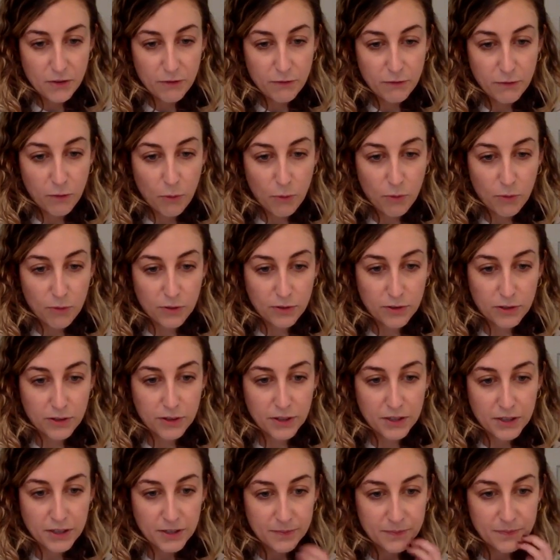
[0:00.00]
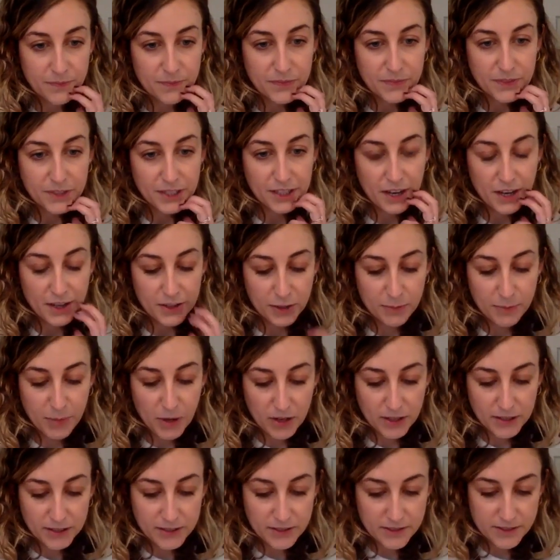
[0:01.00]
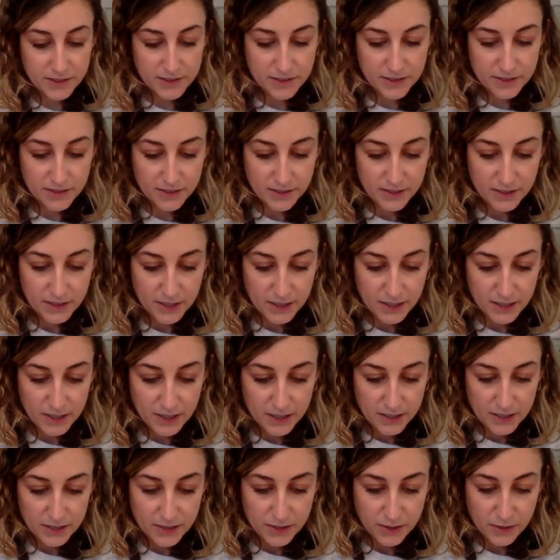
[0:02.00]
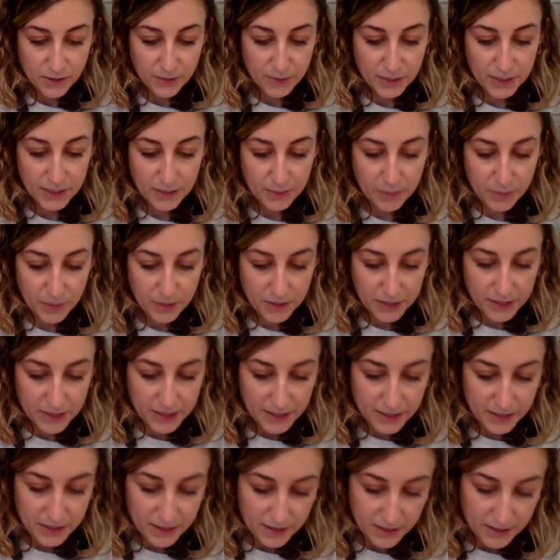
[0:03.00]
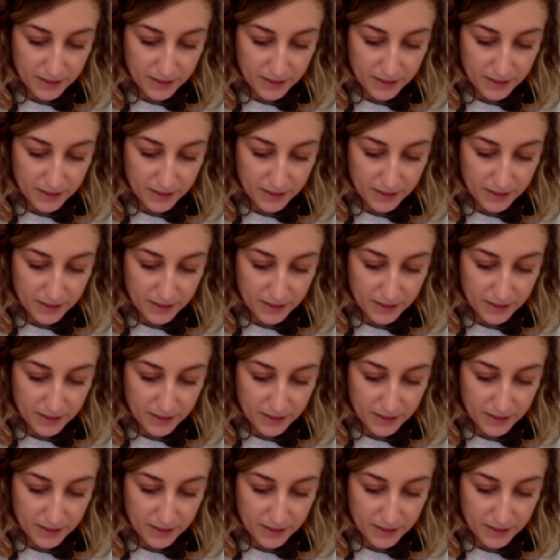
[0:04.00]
for the other parts. So I'm gonna put it